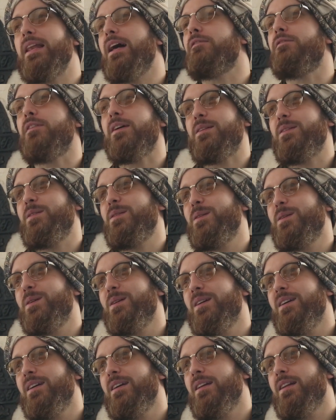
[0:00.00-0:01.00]
beloved,
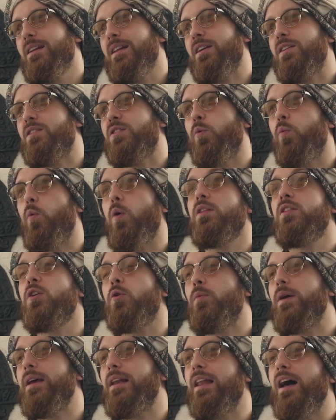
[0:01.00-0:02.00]
like the
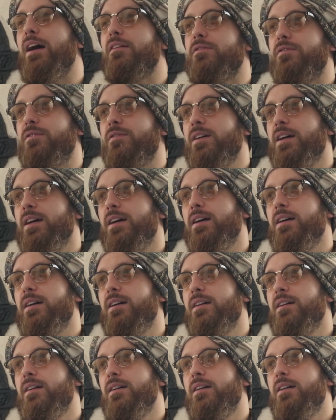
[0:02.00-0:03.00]
one that we love.
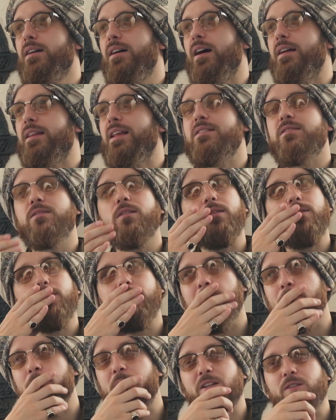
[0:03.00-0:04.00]
And that's
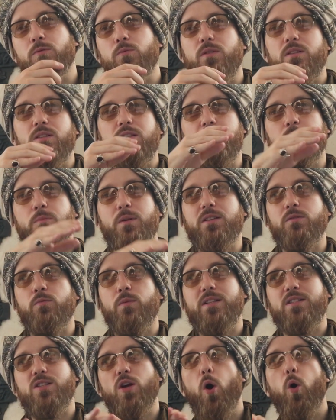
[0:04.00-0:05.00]
not said because
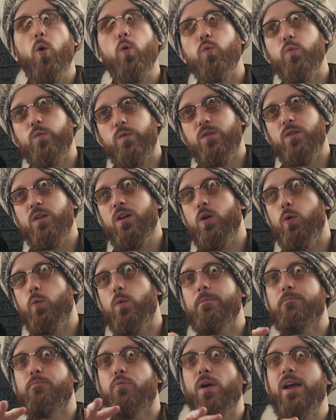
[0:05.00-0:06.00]
we're told,
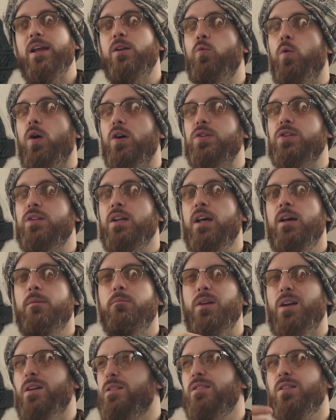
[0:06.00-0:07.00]
we're brainwashed.
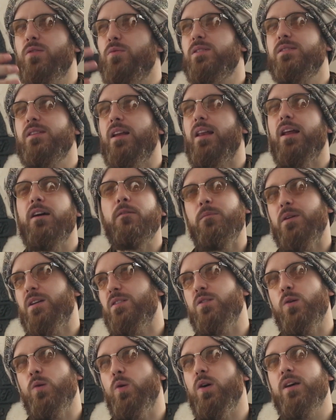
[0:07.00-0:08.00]
Because there is a
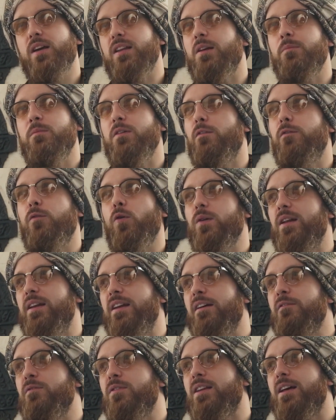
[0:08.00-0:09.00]
lot. Because you look at them, you
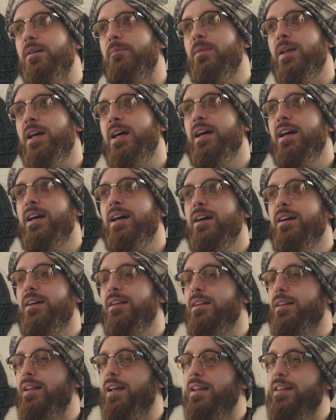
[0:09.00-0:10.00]
fall in love with them.
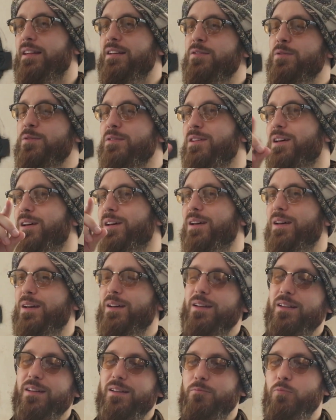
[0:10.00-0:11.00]
And this was
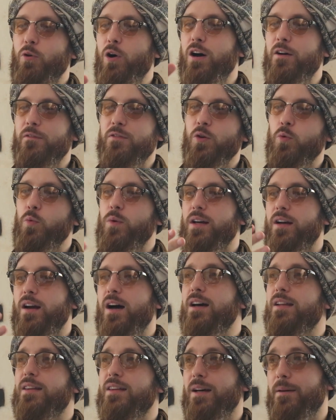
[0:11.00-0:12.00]
a part of the
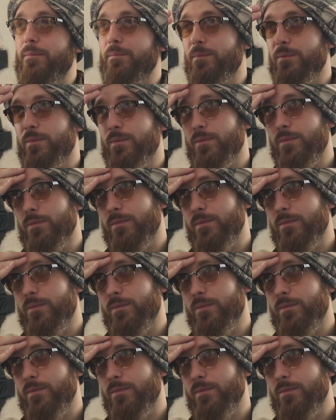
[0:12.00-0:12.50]
wiratha,